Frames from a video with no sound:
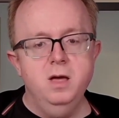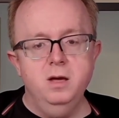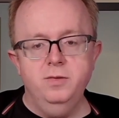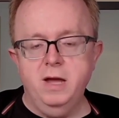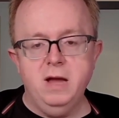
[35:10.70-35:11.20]

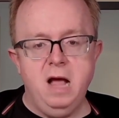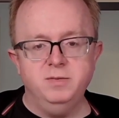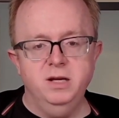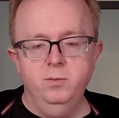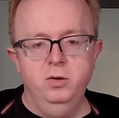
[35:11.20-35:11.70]
they
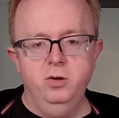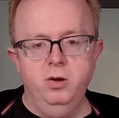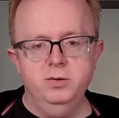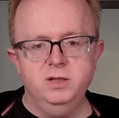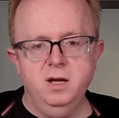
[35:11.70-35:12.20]
absolutely will
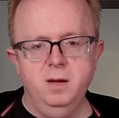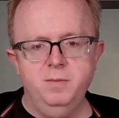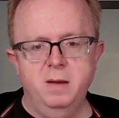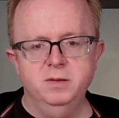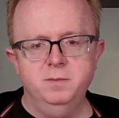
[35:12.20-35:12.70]
not be
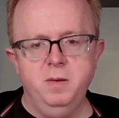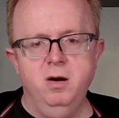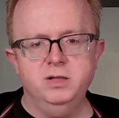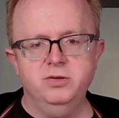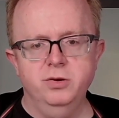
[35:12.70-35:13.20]
able to
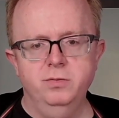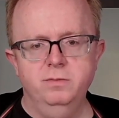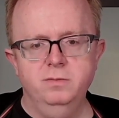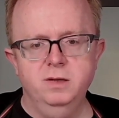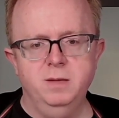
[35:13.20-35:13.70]
pass through
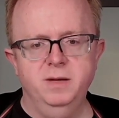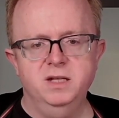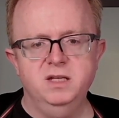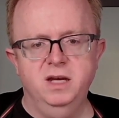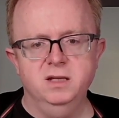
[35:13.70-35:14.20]
something as
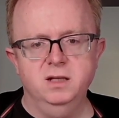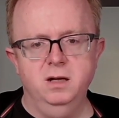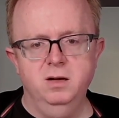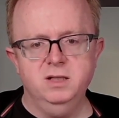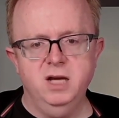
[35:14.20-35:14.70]
thick as a
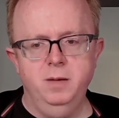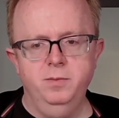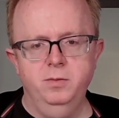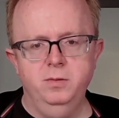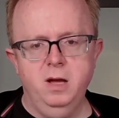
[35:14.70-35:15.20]
glass
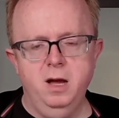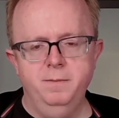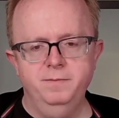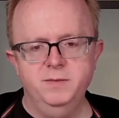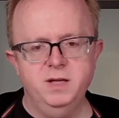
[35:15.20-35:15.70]
table.
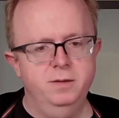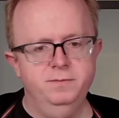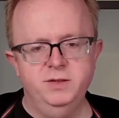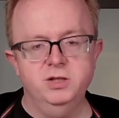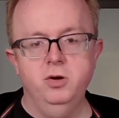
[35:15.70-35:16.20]
So
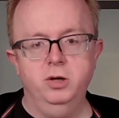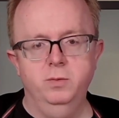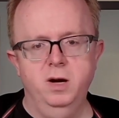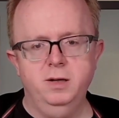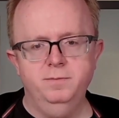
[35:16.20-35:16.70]
it's just not going to
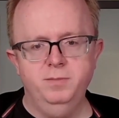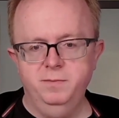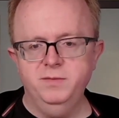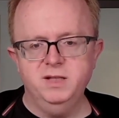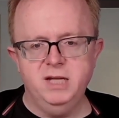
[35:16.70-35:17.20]
work. But
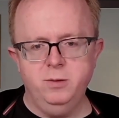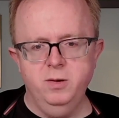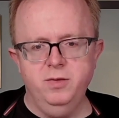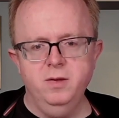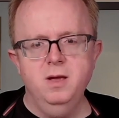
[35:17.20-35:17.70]
stick
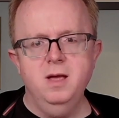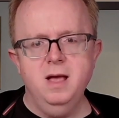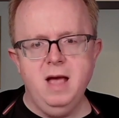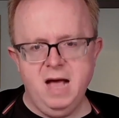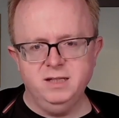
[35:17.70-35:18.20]
with
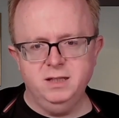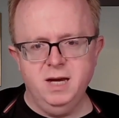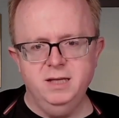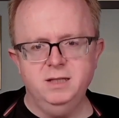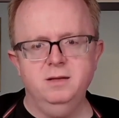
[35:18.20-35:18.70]

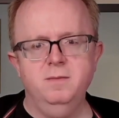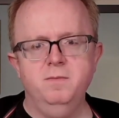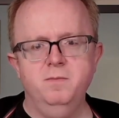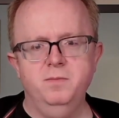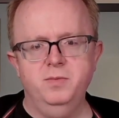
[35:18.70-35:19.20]
acetate,
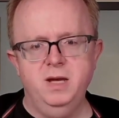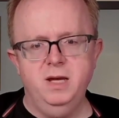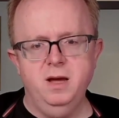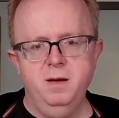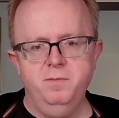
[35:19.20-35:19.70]
the
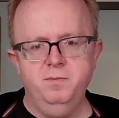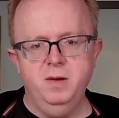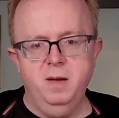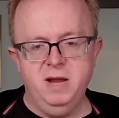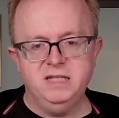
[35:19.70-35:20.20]

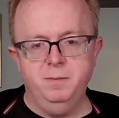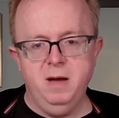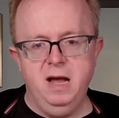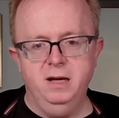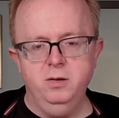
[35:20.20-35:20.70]
plastic
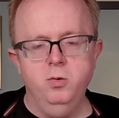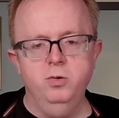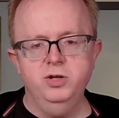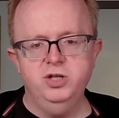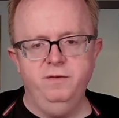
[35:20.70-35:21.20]
bag, or
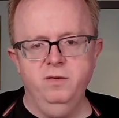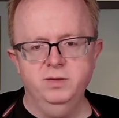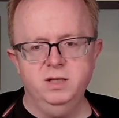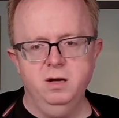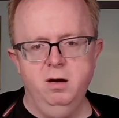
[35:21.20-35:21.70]
the chiffon
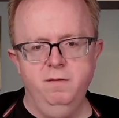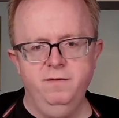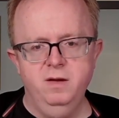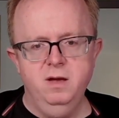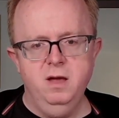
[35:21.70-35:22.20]
scarf.
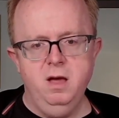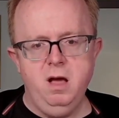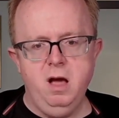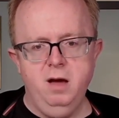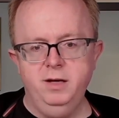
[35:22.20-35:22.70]

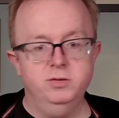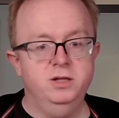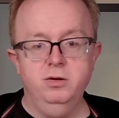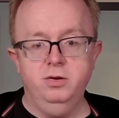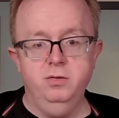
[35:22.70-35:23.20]
You can also do
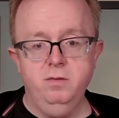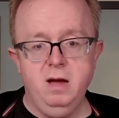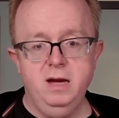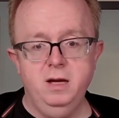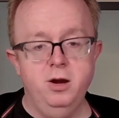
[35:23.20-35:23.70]
it through
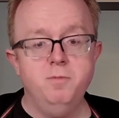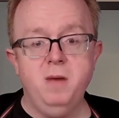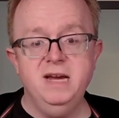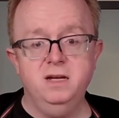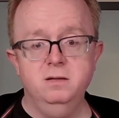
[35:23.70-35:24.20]
an
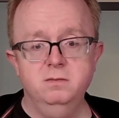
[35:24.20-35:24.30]
opaque